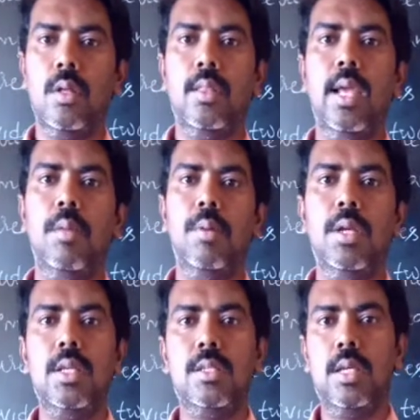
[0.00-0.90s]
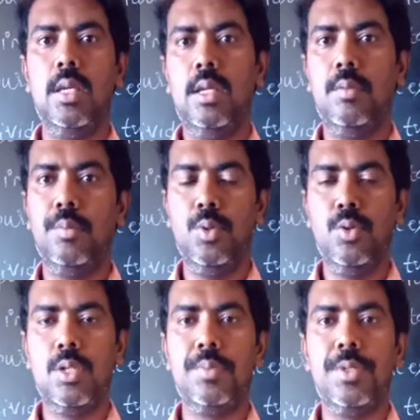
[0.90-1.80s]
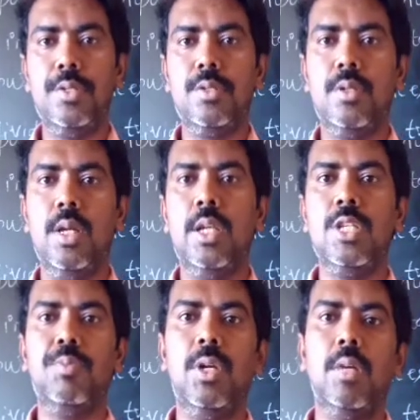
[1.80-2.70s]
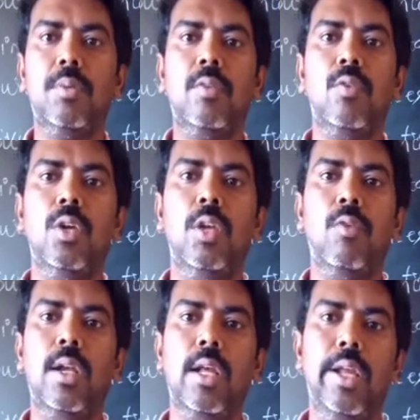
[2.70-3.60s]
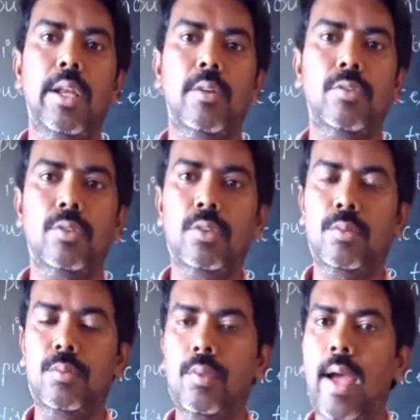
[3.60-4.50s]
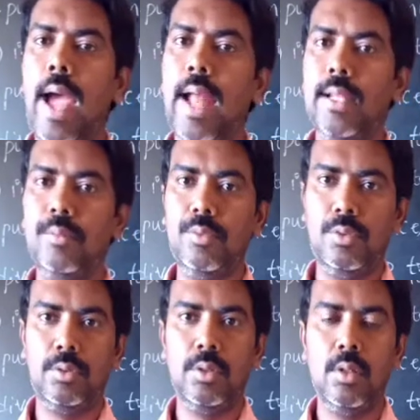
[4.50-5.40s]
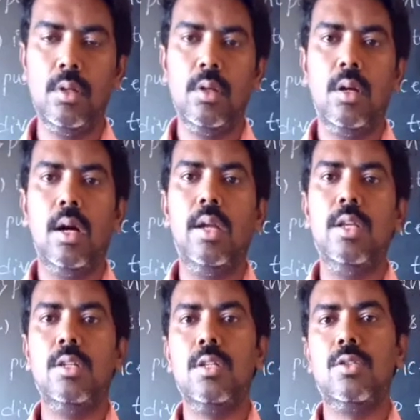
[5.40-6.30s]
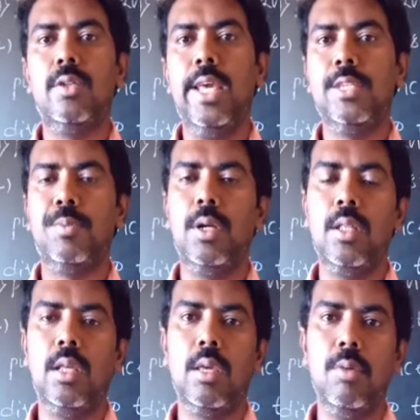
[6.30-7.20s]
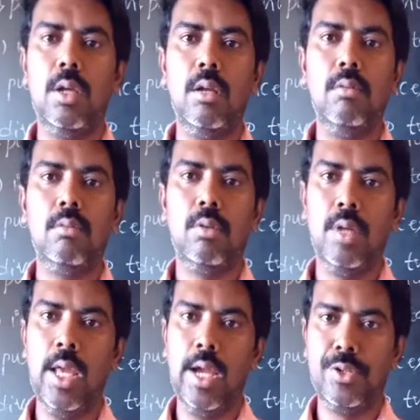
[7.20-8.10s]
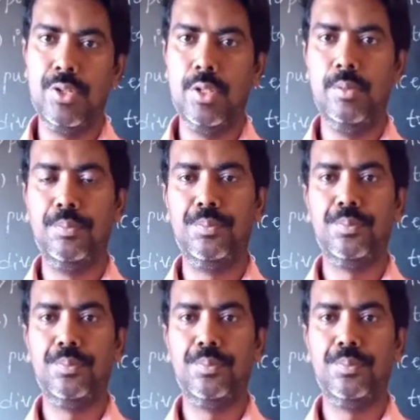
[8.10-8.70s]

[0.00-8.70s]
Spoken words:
The element is a pure substance. It is made up of only one kind of atoms, or it is also takes part in the chemical reaction.